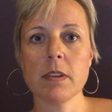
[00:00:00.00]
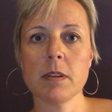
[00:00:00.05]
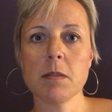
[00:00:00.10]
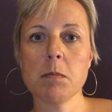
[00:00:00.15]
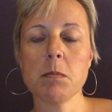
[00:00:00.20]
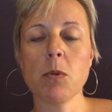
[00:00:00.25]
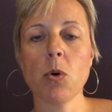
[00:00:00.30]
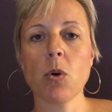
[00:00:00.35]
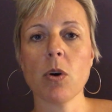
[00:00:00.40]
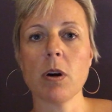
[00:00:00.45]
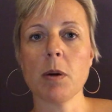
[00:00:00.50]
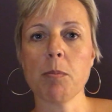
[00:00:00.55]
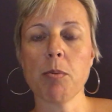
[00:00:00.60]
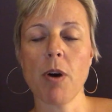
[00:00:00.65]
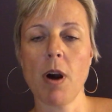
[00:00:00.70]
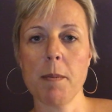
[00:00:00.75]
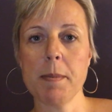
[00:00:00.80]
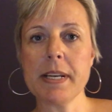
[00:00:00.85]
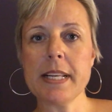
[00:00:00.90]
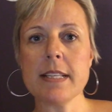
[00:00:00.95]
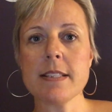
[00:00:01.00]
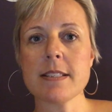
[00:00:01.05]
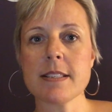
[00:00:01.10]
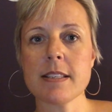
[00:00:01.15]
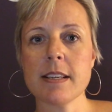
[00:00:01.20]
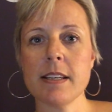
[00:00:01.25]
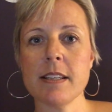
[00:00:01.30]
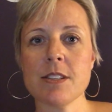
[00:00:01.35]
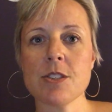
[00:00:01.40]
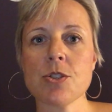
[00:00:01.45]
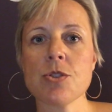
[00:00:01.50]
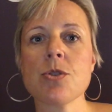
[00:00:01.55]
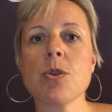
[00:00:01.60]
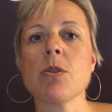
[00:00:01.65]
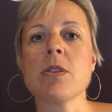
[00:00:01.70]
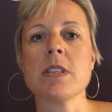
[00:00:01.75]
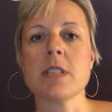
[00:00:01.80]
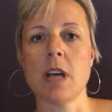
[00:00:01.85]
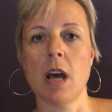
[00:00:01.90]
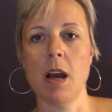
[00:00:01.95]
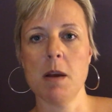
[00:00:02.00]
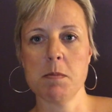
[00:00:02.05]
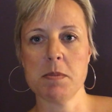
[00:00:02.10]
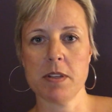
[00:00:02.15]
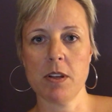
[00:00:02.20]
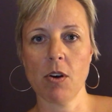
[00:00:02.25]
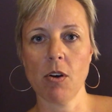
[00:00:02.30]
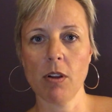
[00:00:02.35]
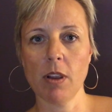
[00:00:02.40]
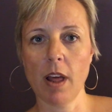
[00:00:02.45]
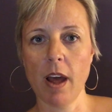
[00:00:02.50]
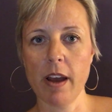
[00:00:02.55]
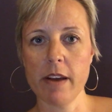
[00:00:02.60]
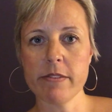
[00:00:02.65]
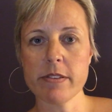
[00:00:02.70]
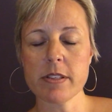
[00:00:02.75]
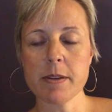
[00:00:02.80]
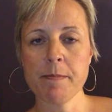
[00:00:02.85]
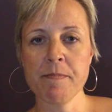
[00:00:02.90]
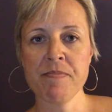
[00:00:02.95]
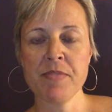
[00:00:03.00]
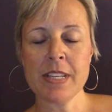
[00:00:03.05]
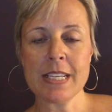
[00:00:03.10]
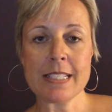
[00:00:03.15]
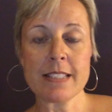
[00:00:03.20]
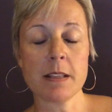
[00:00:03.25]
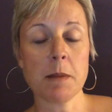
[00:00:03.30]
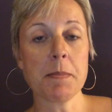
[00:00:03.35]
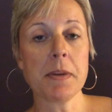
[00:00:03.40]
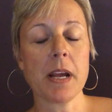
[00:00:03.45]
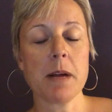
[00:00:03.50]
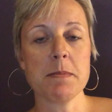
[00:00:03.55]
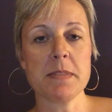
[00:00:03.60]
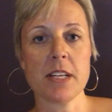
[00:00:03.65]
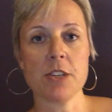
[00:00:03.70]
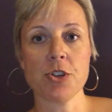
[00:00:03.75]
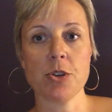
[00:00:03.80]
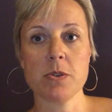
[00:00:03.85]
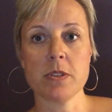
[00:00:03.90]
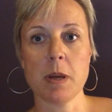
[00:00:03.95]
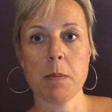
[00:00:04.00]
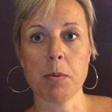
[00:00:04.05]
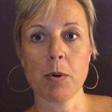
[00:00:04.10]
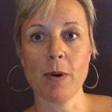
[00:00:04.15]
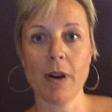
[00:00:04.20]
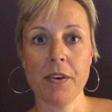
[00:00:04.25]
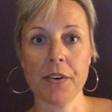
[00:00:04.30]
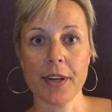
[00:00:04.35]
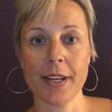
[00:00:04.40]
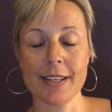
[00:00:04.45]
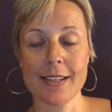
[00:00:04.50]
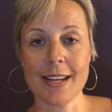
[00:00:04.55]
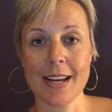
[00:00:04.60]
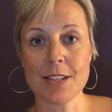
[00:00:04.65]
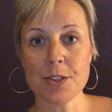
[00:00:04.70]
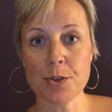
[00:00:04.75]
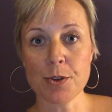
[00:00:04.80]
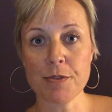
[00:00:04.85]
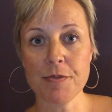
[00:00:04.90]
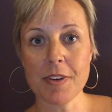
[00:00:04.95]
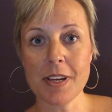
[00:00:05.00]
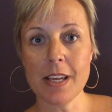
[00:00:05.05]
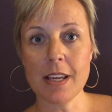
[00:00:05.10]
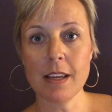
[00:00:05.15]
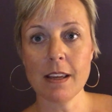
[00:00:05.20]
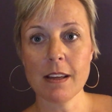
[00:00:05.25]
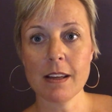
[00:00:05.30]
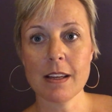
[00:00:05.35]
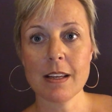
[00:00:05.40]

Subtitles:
more prominence at certain times in our lives. Sometimes that shows up around a catastrophe.